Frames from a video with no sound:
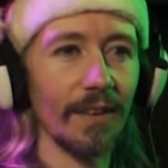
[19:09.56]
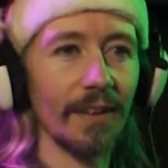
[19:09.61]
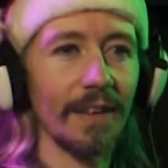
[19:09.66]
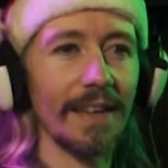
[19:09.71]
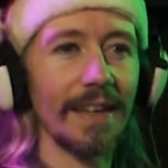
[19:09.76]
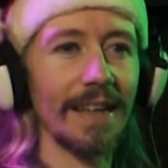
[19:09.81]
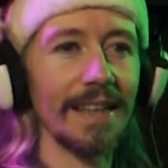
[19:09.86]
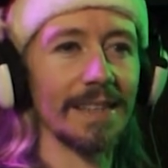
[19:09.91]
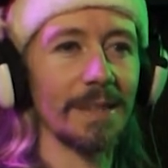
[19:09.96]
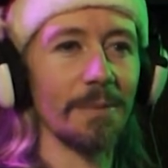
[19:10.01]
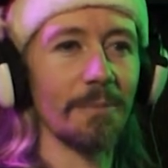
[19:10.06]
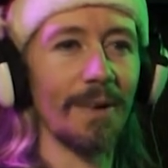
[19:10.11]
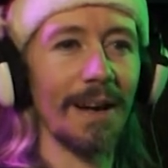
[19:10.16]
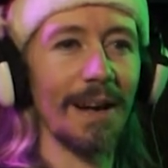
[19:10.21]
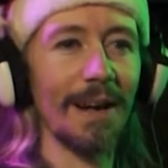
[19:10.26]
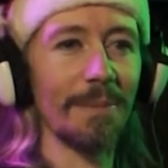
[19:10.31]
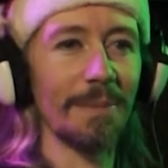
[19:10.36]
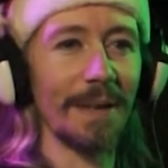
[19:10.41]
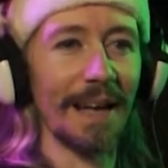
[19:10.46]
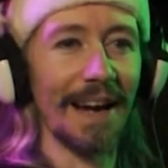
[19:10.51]
Could have kicked him
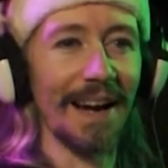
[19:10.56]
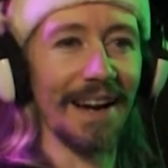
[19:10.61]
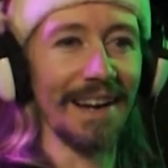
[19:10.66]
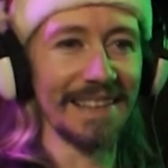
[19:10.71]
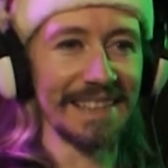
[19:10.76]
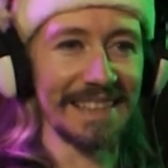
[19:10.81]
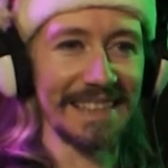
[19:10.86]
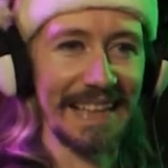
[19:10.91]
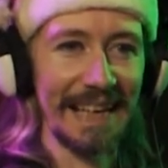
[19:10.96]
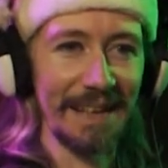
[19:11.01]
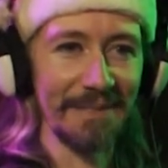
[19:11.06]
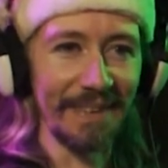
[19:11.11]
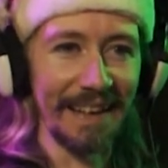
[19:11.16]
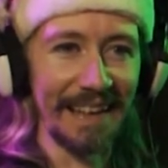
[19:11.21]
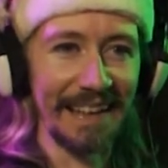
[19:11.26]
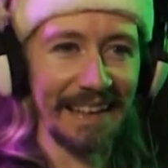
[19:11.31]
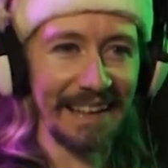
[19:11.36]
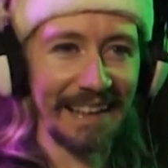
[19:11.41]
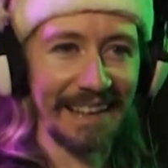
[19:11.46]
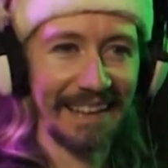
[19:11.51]
right up the arse there,
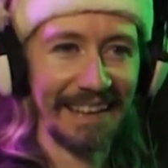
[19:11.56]
mate.